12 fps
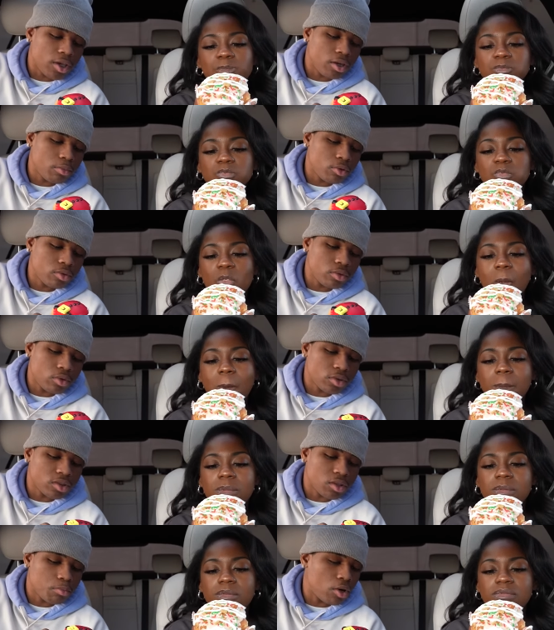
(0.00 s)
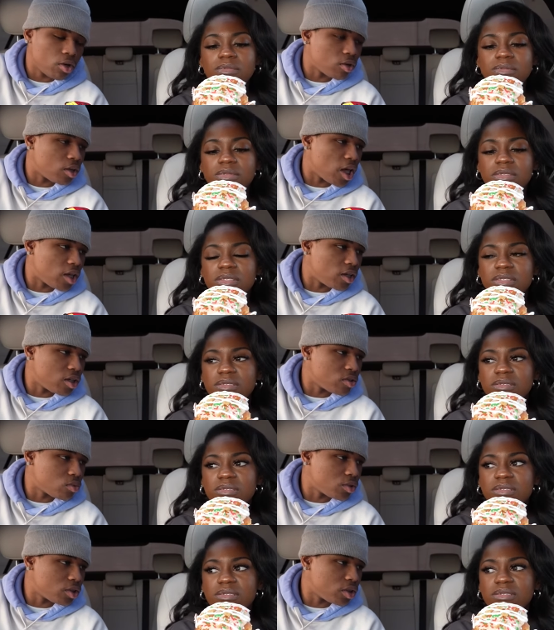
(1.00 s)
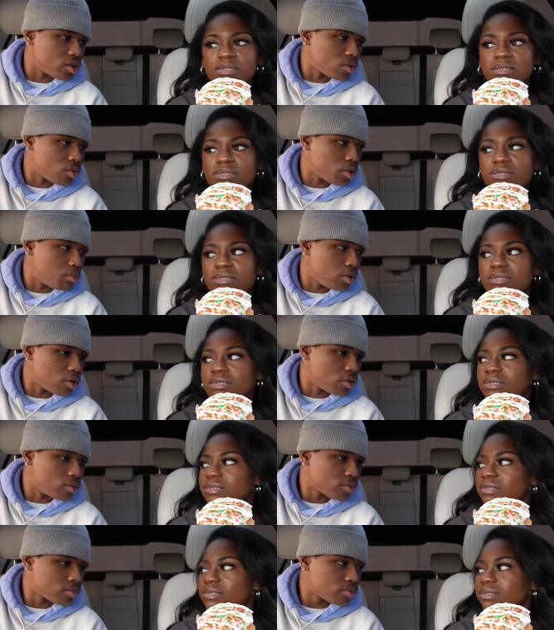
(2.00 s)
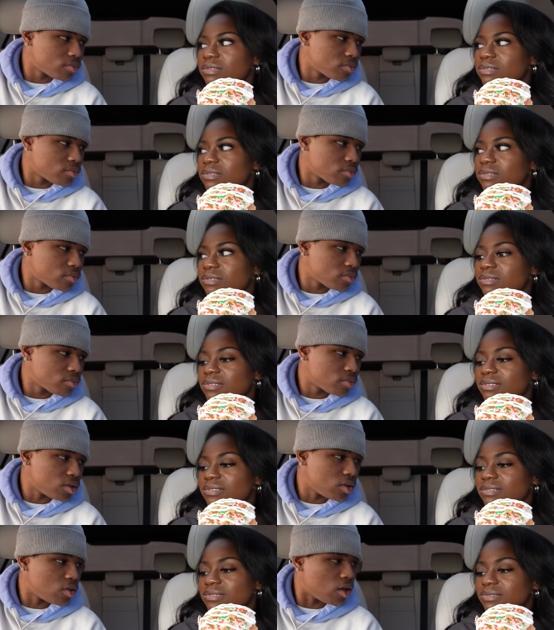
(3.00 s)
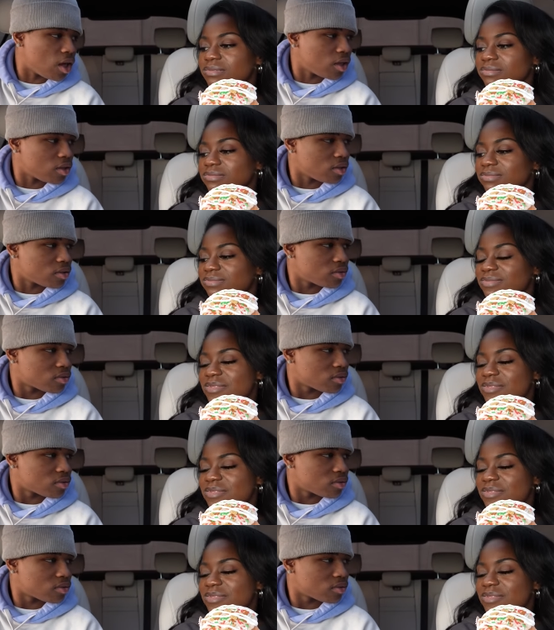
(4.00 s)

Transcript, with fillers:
Speaker 1: edible or is the buckle like it's real it's a real buckle? You don't like it?